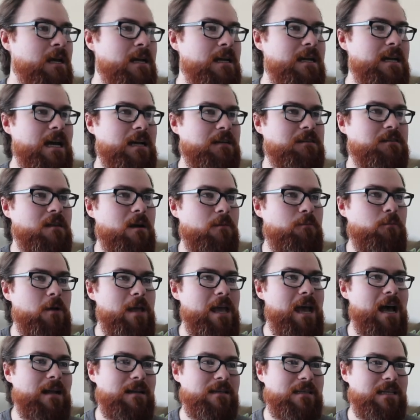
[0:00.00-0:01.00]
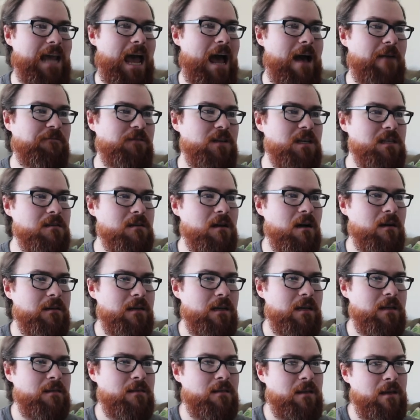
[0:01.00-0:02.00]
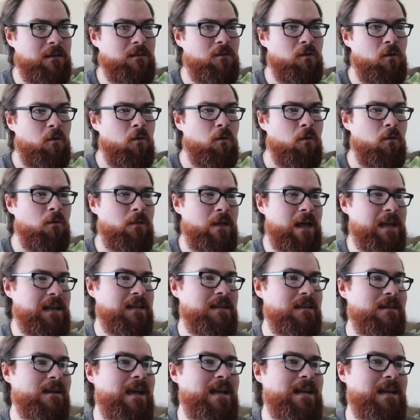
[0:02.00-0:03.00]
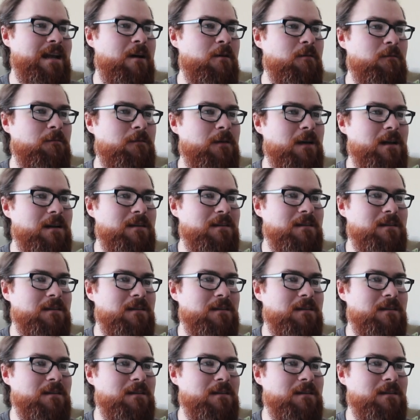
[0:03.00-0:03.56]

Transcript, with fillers: Next up, we got Daffy Duck in like the whole like night outfit,